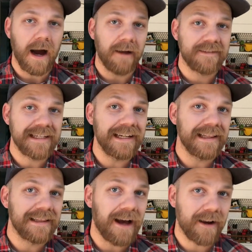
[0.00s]
I've seen a
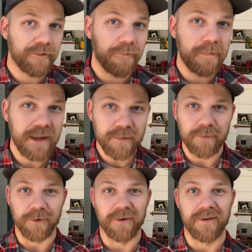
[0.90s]
lot of
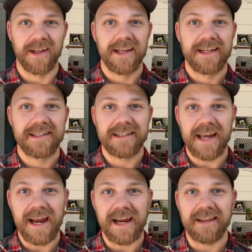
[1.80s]
people
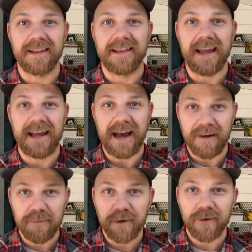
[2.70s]
say that they
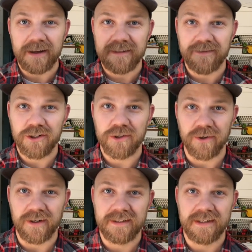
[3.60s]
have Progressive
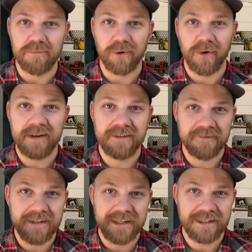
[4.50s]
insurance and
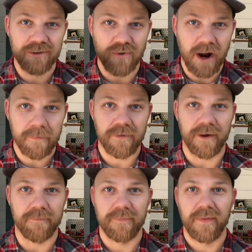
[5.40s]
Progressive didn't drop
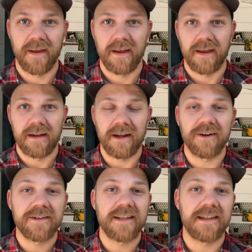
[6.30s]
them. Now
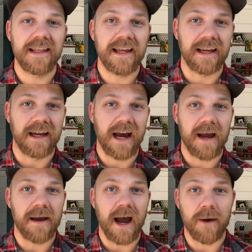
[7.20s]
here's the thing,
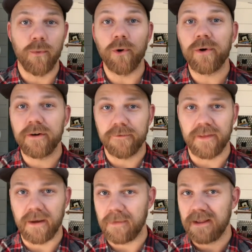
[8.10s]
I worry for
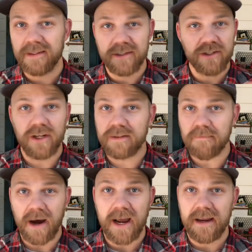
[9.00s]
them, and this is just
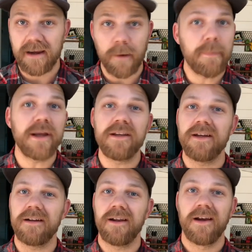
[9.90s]
my
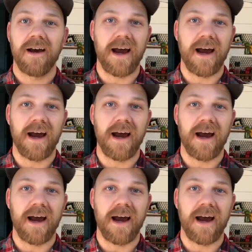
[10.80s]
opinion.